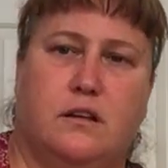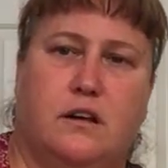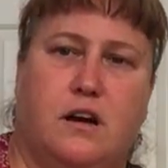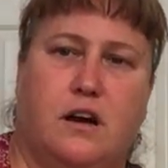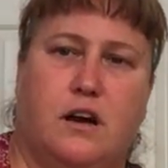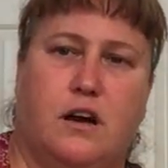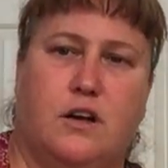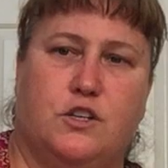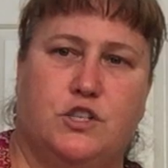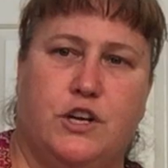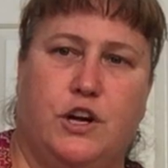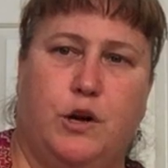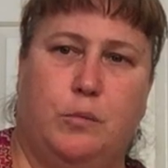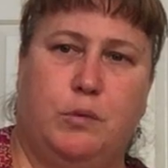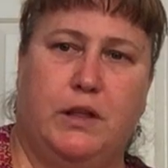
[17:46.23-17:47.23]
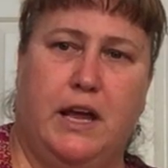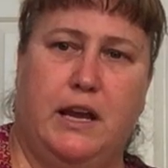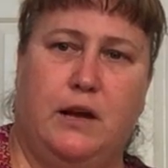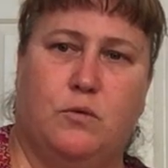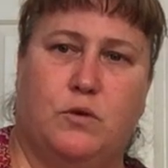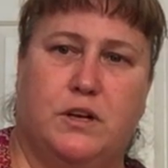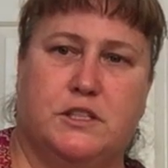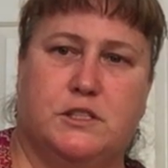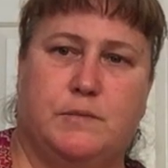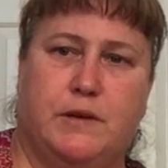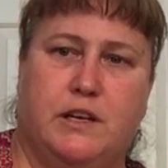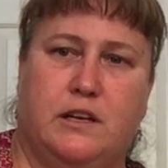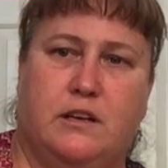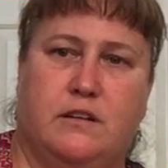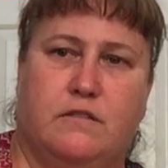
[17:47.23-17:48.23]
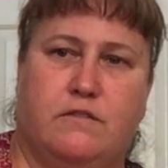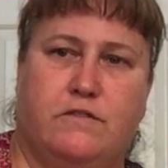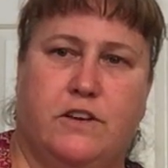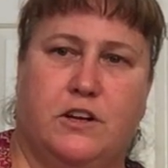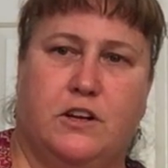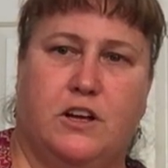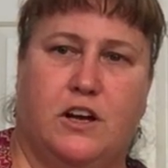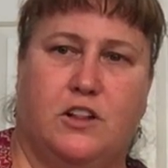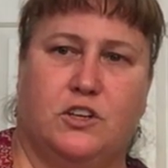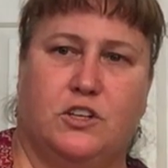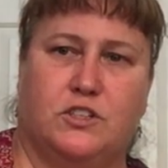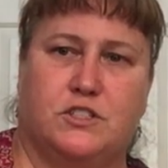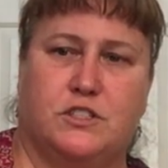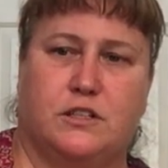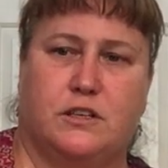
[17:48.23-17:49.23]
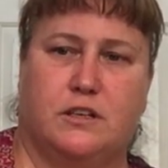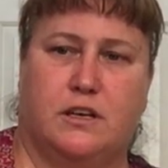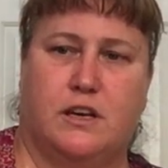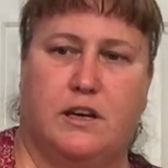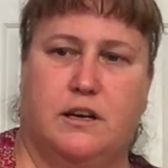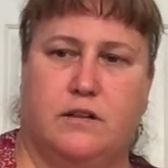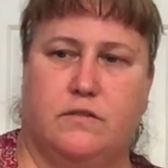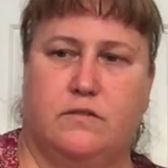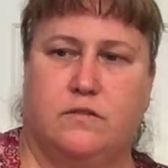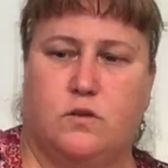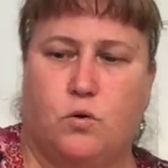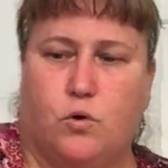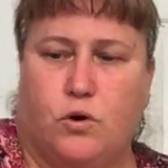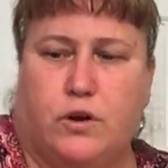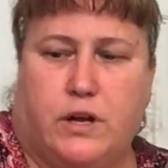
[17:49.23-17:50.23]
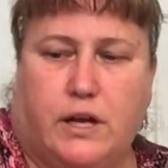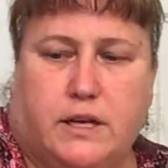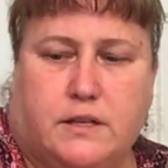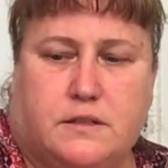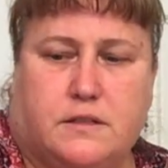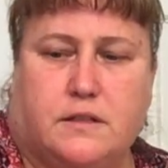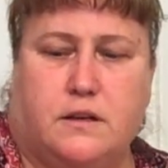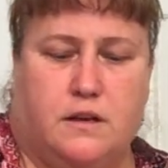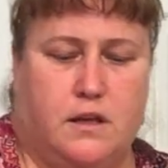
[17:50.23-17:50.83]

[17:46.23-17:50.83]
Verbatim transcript: our generic planning ones, but in fun colors to kind of coordinate.